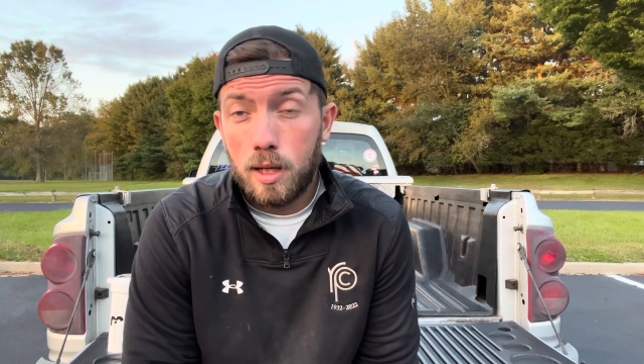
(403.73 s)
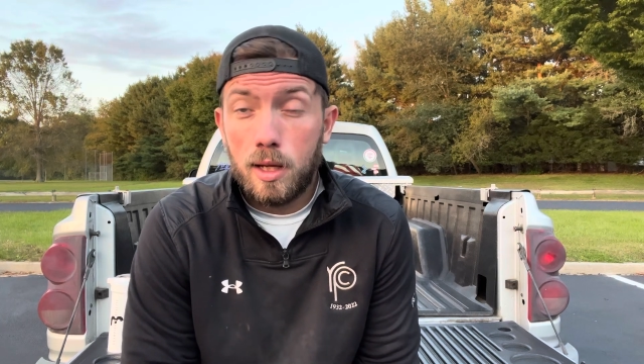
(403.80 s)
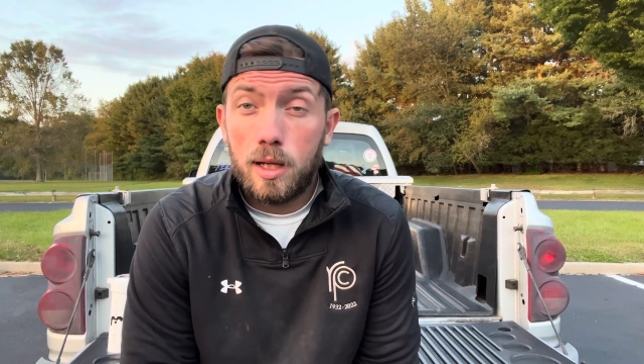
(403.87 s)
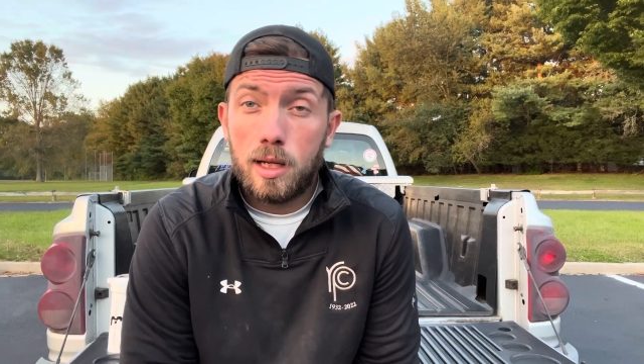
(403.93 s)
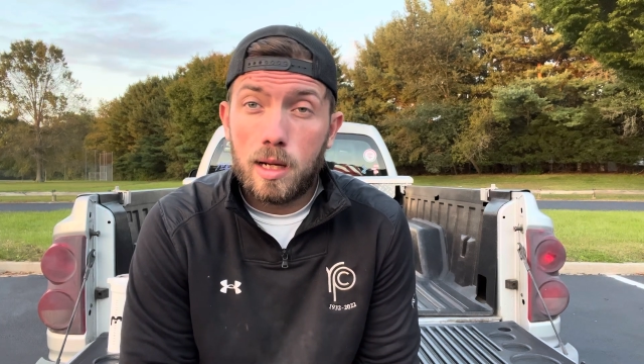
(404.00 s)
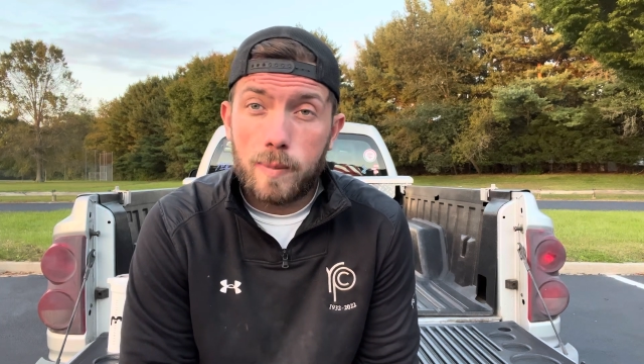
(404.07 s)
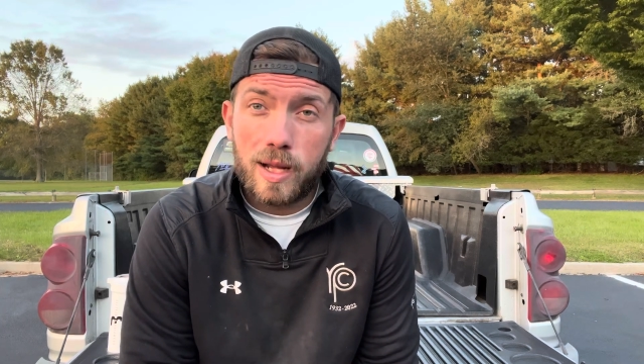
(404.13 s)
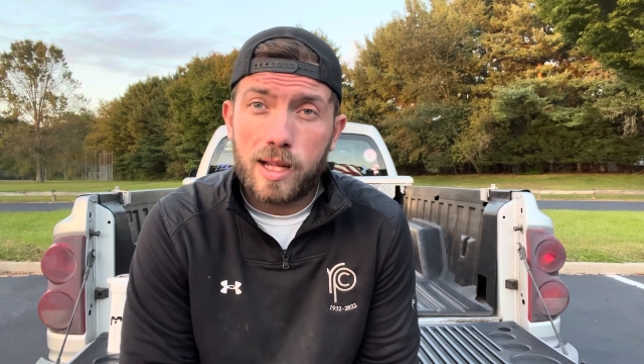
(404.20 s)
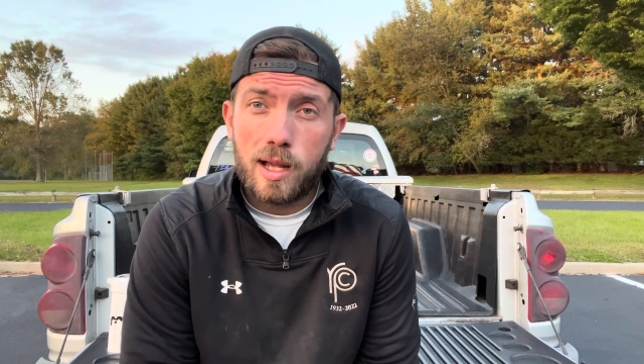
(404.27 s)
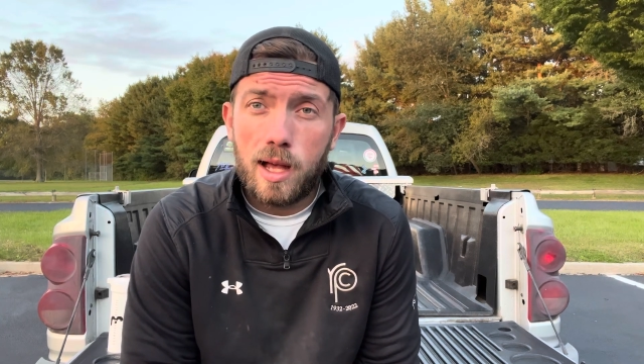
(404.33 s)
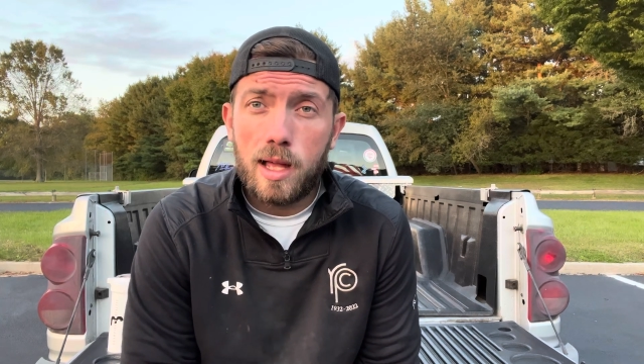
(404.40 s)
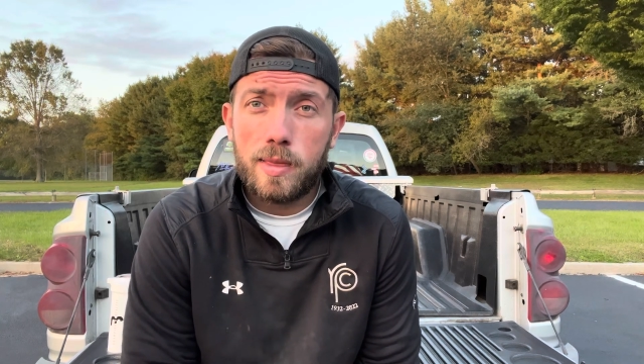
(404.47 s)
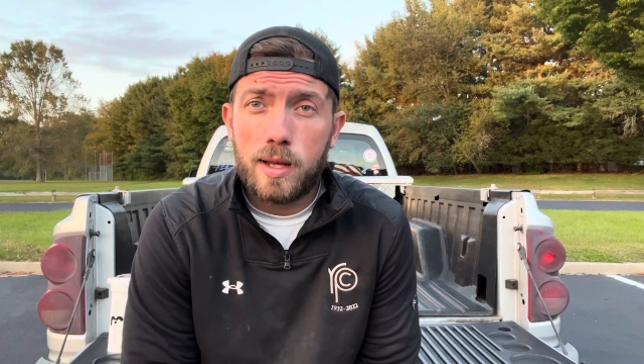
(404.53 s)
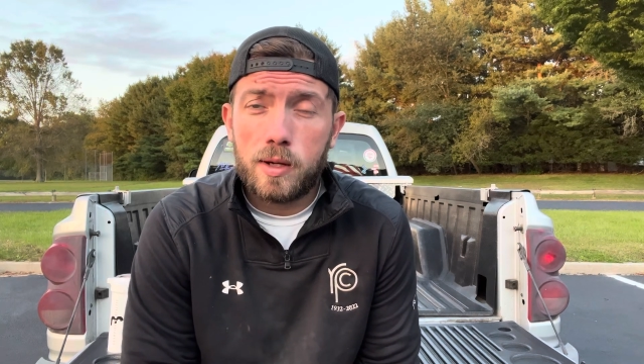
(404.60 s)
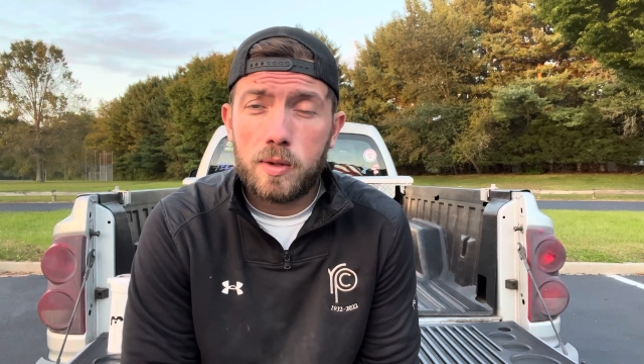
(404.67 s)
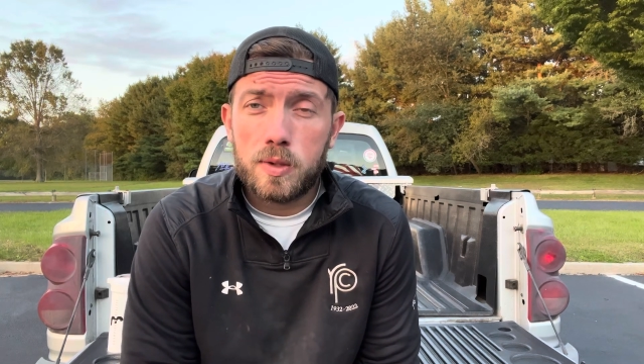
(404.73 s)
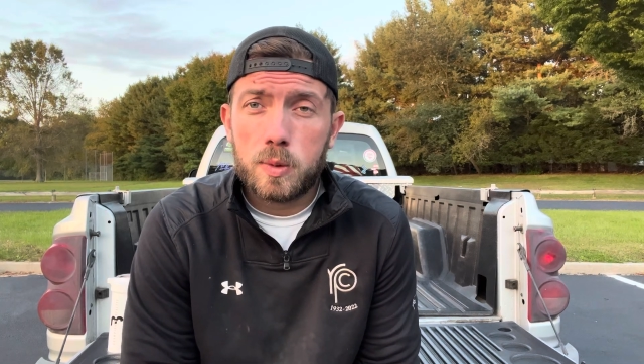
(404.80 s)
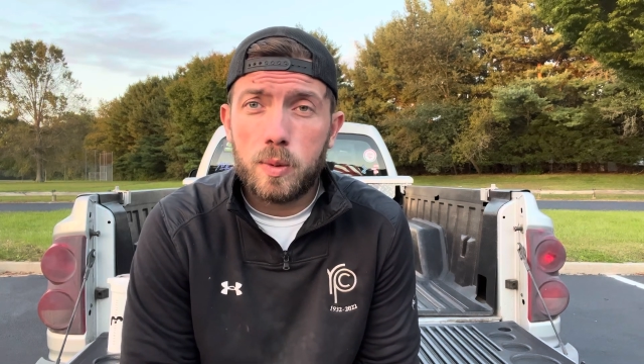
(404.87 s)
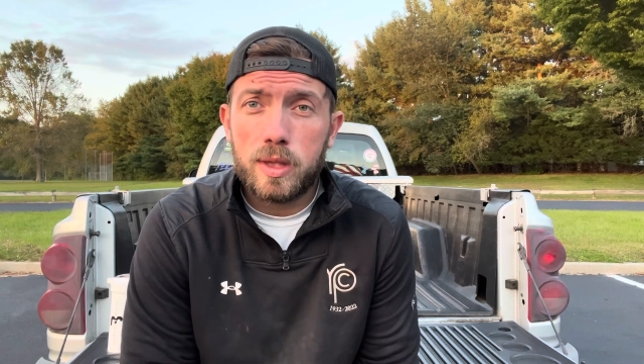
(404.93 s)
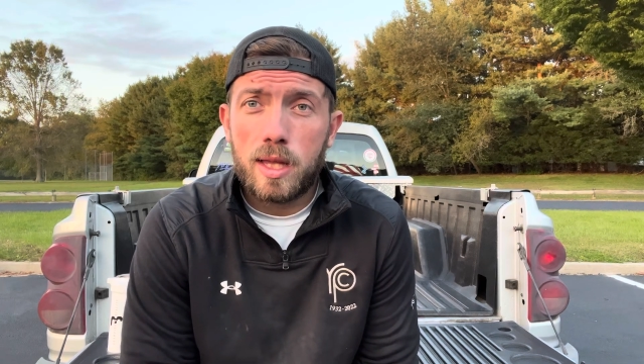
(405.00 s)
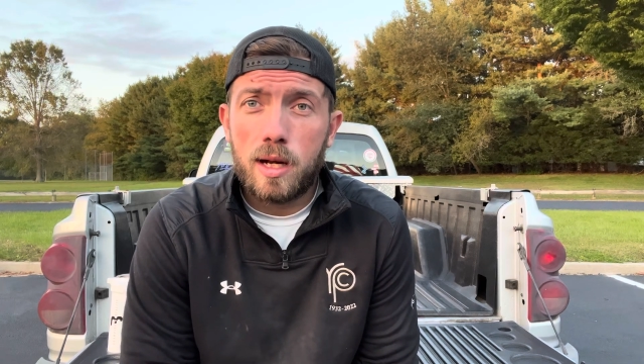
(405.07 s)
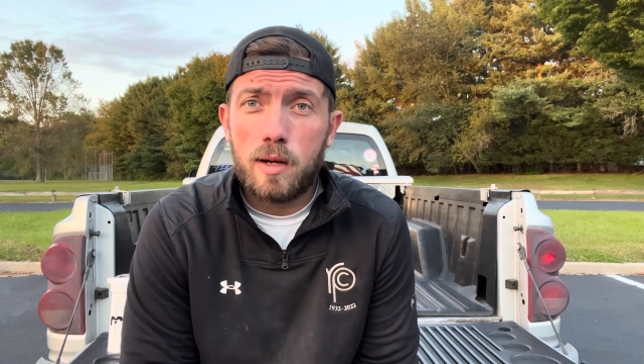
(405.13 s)
Now, my con that goes
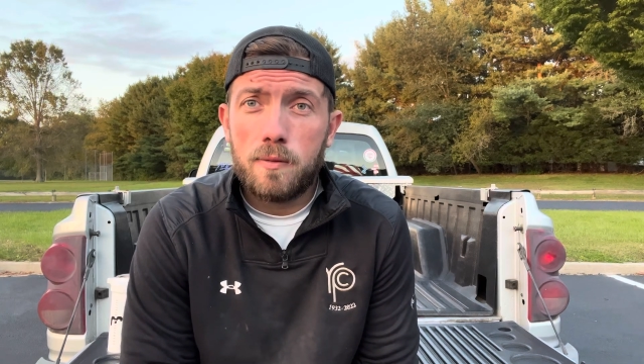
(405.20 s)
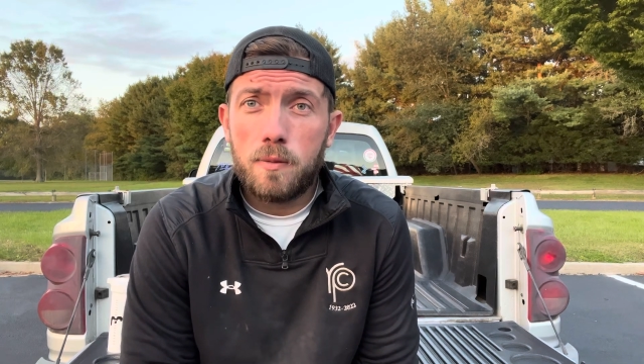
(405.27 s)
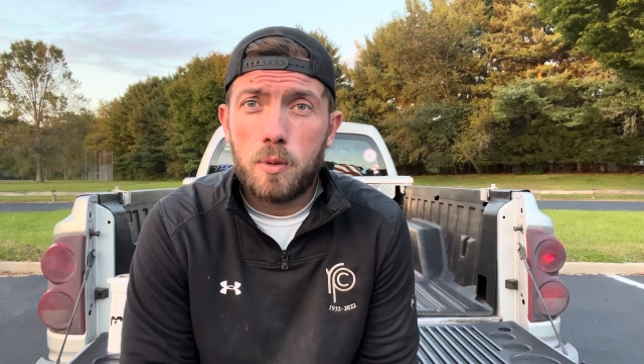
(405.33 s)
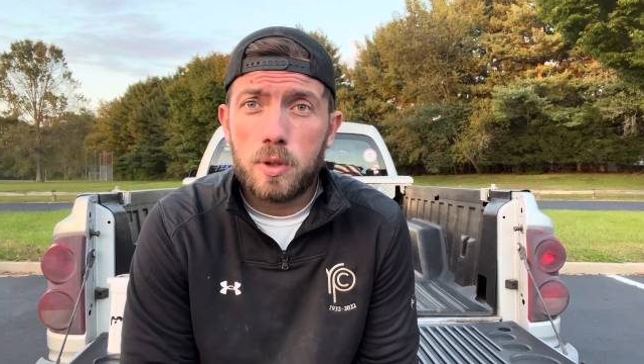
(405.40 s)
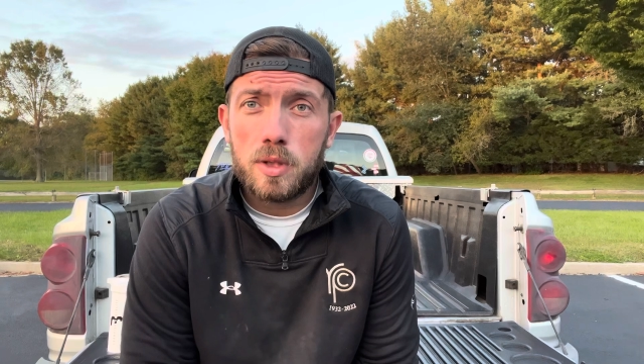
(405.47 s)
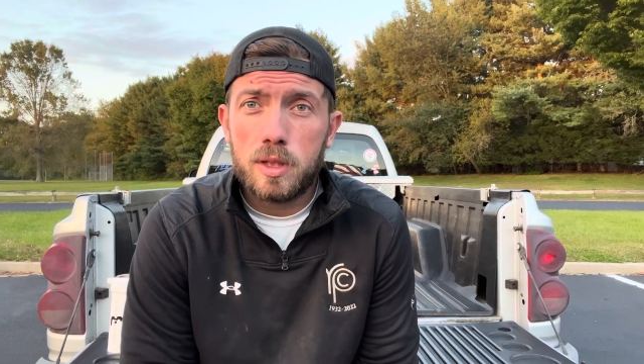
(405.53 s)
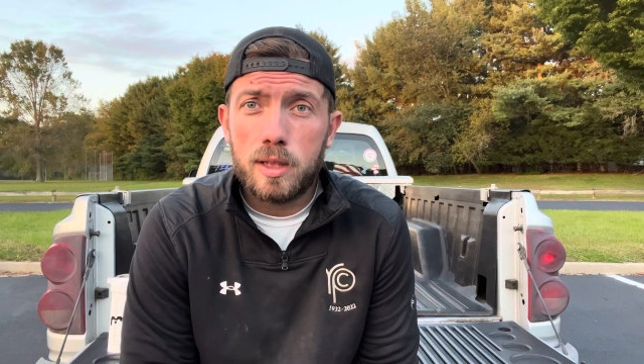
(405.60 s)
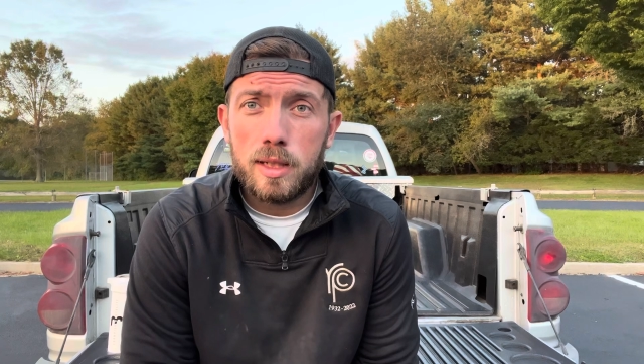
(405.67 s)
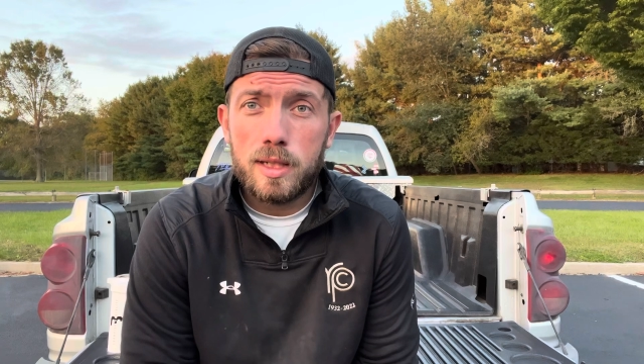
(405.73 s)
with that, unfortunately,